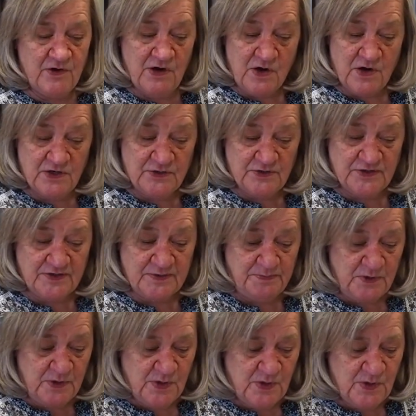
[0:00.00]
large
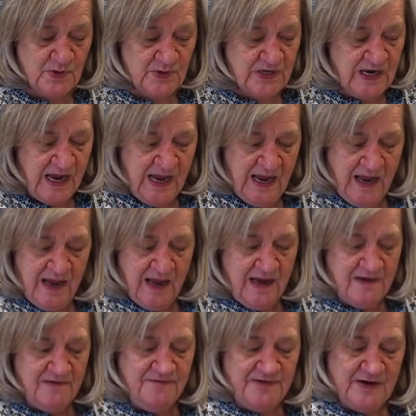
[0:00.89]
spoon
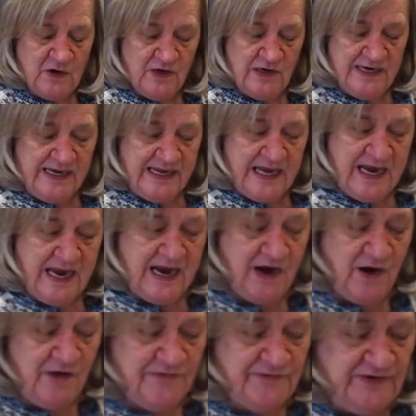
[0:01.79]
and very
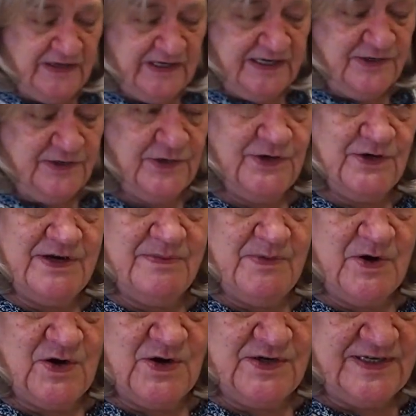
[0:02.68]
carefully turned them
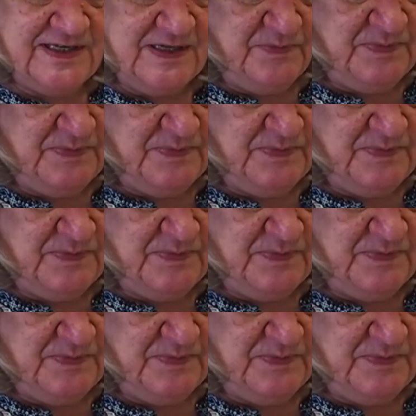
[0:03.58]
out onto the